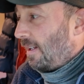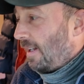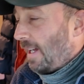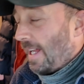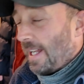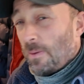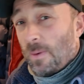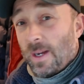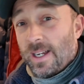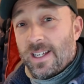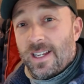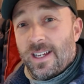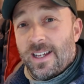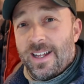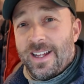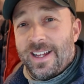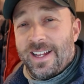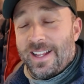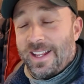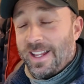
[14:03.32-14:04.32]
Anyway,
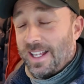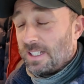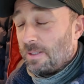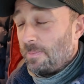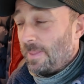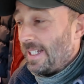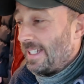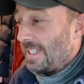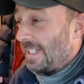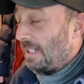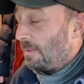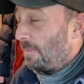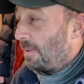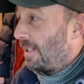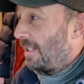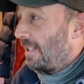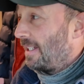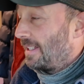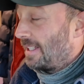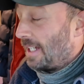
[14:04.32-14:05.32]
that's a bit deep.
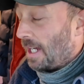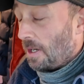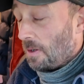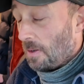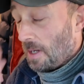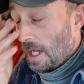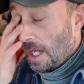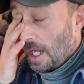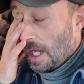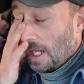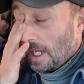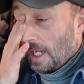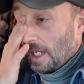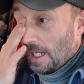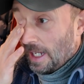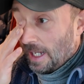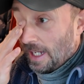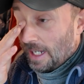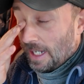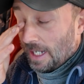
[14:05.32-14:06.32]
So
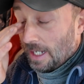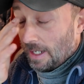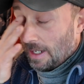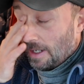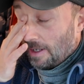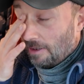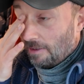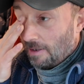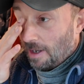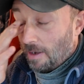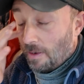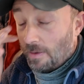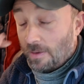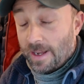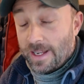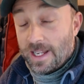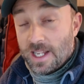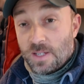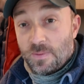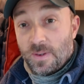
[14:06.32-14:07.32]
I'll
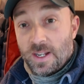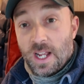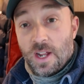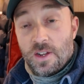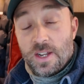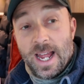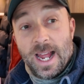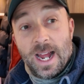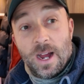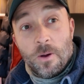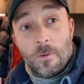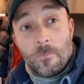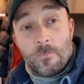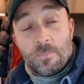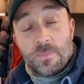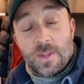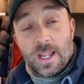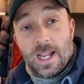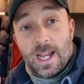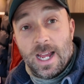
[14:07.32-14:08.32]
end this video now,
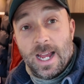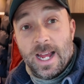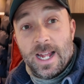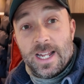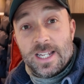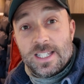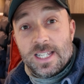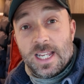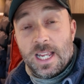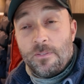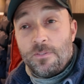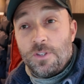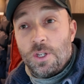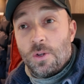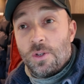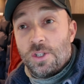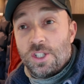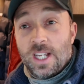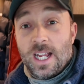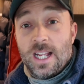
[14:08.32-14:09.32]
and if
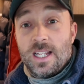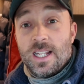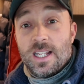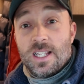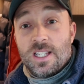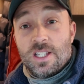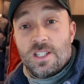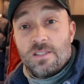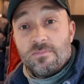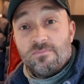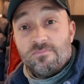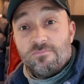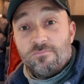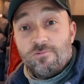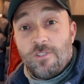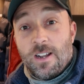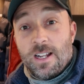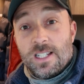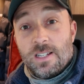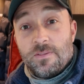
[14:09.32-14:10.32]
you're seeing this
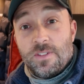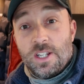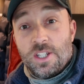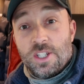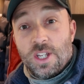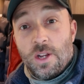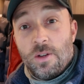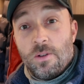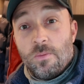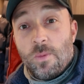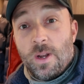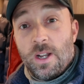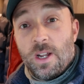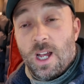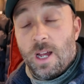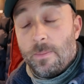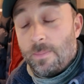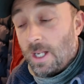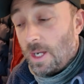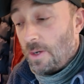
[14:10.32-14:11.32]
relatively soon when
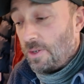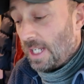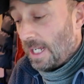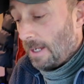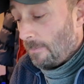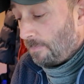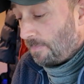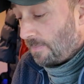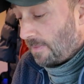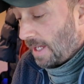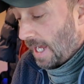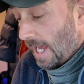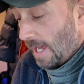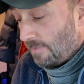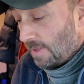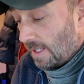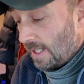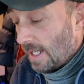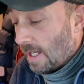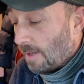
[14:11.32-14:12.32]
I upload it,
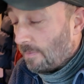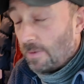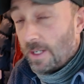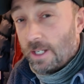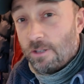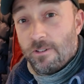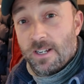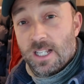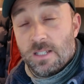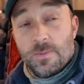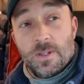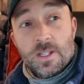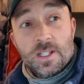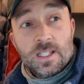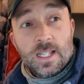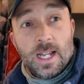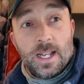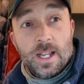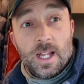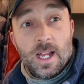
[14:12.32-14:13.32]
have a lovely
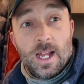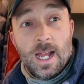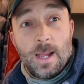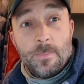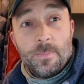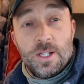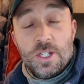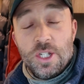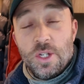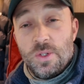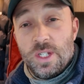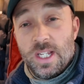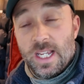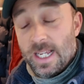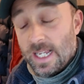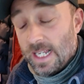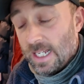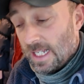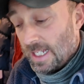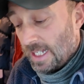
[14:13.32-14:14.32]
Christmas and a happy New
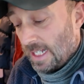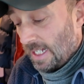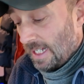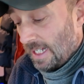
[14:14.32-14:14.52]
Year.